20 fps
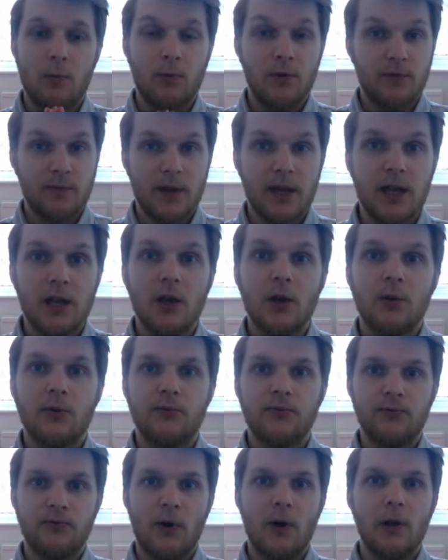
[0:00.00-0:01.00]
with me,
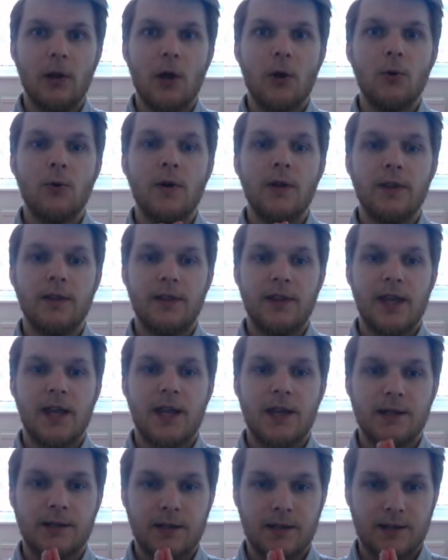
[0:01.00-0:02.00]
follow
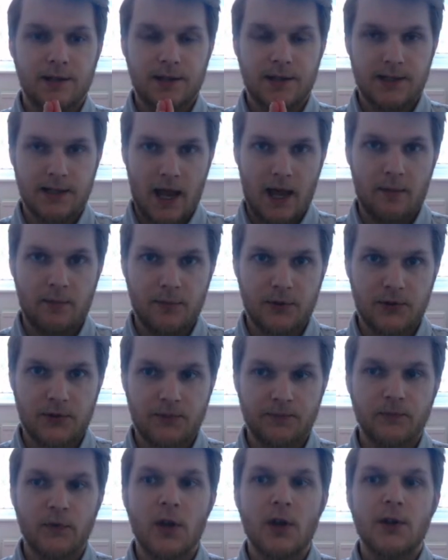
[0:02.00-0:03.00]
these
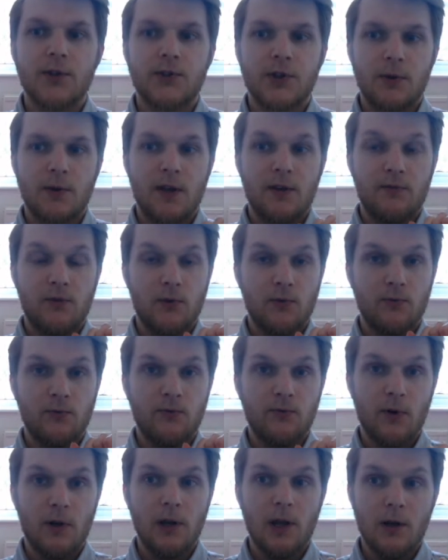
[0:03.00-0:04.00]
steps. So if you
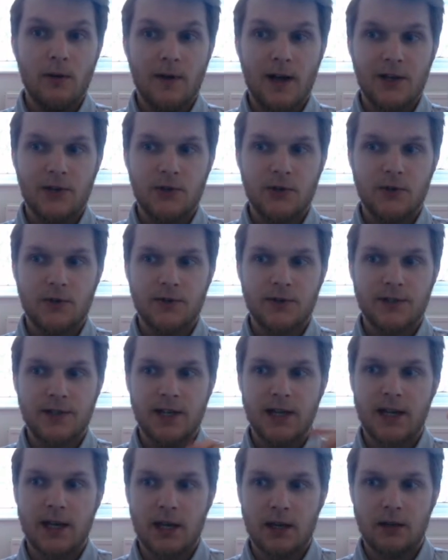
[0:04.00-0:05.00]
follow, as you can
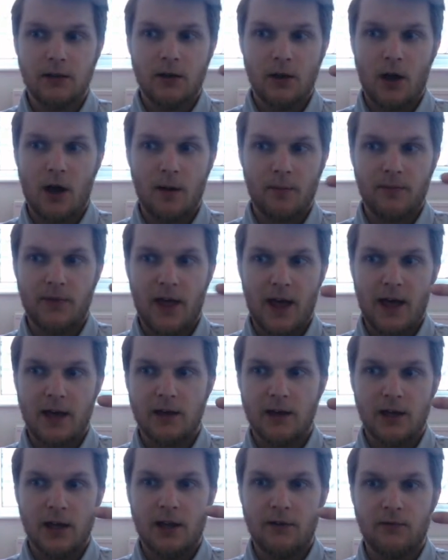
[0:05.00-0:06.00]
see up
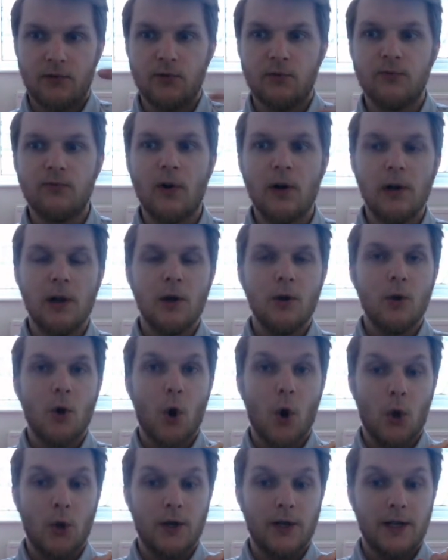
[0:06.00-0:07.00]
there, if you follow
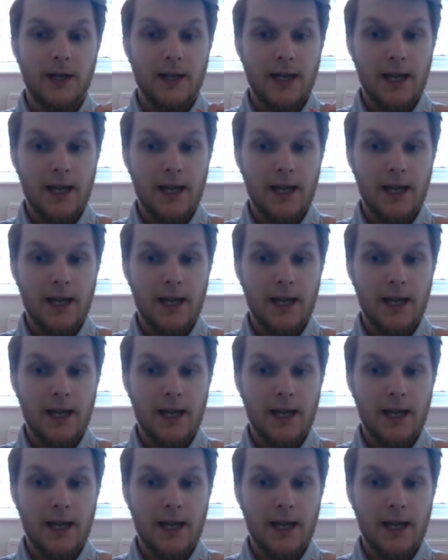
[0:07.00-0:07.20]
on